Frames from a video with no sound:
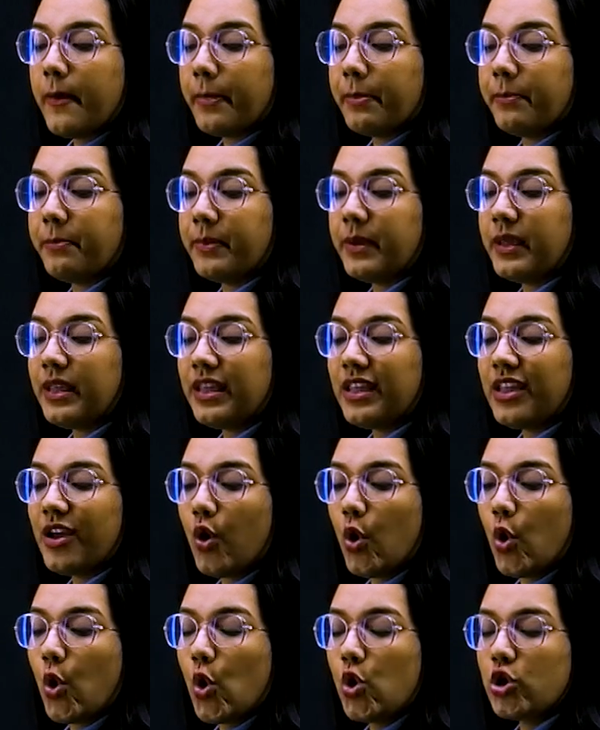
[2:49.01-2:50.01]

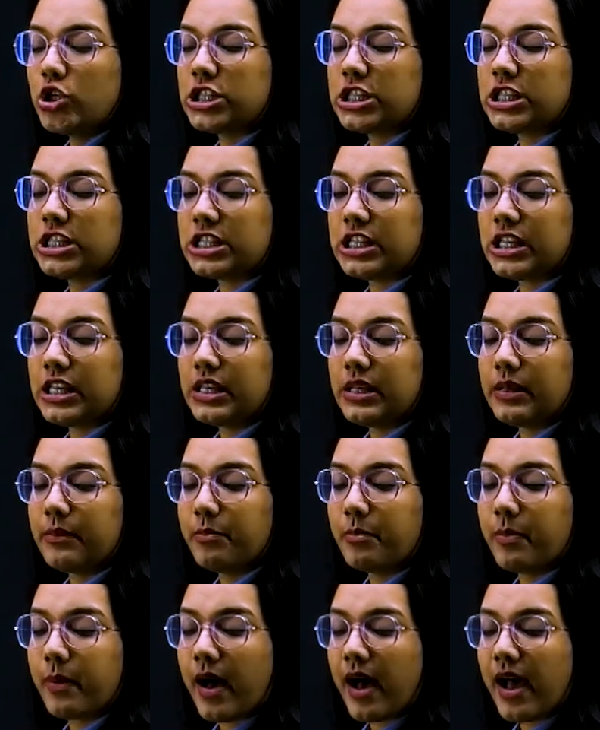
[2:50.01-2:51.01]

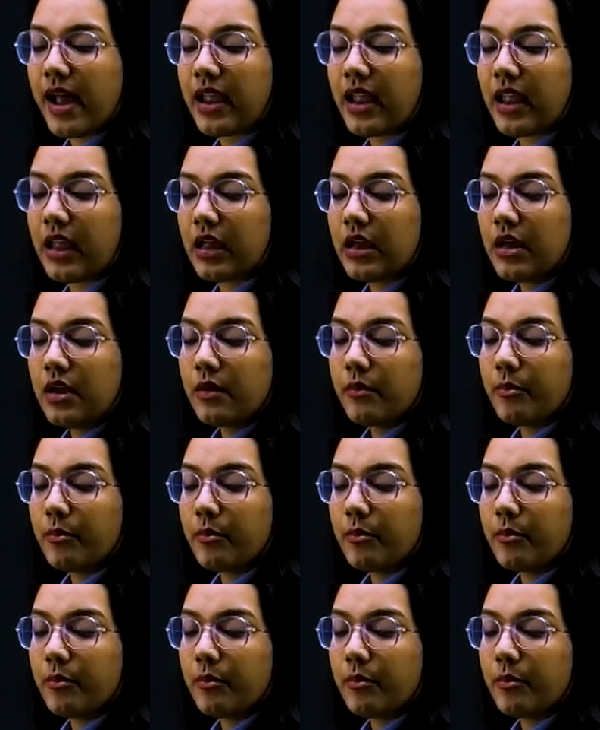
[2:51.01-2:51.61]
BOC by